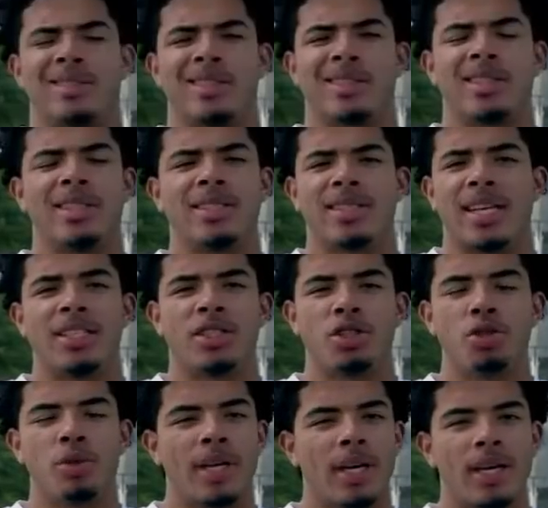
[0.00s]
Just the
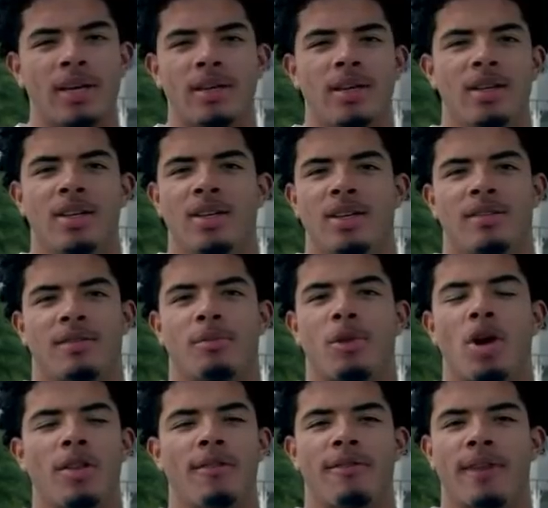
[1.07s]
attention you get
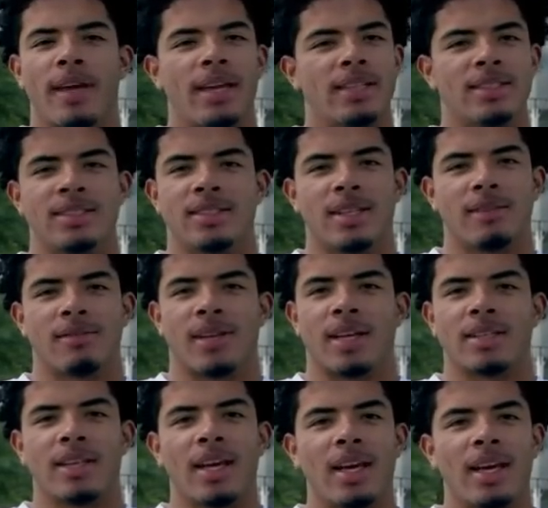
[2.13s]
from all the fans and stuff like